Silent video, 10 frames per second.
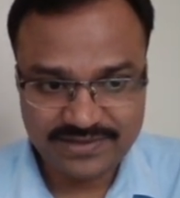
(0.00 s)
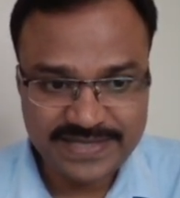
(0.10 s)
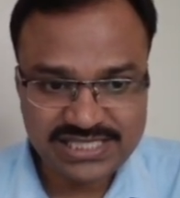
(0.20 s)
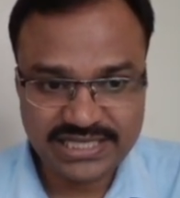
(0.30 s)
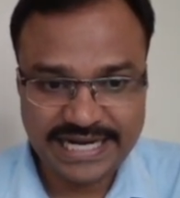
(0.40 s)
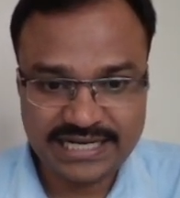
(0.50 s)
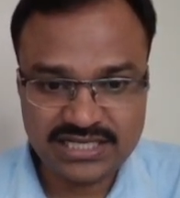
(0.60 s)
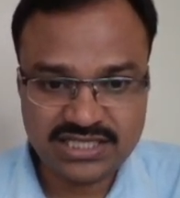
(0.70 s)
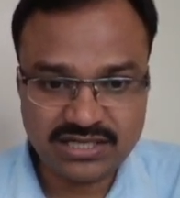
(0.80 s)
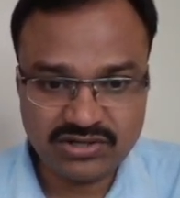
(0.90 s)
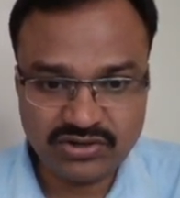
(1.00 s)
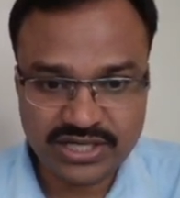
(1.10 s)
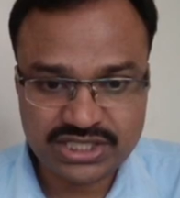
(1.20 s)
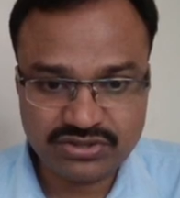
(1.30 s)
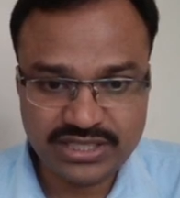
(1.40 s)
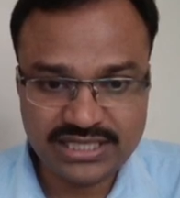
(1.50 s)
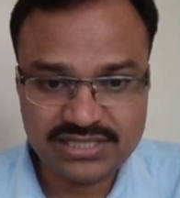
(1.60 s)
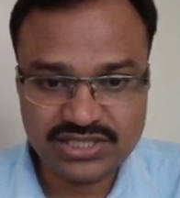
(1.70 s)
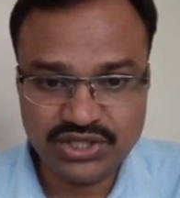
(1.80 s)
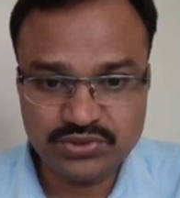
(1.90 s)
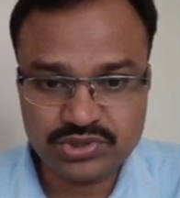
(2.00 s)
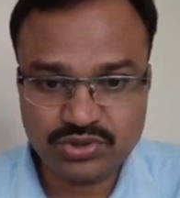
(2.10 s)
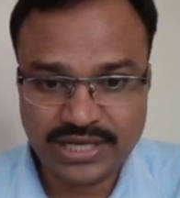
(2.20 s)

means debtors turnover ratio is used to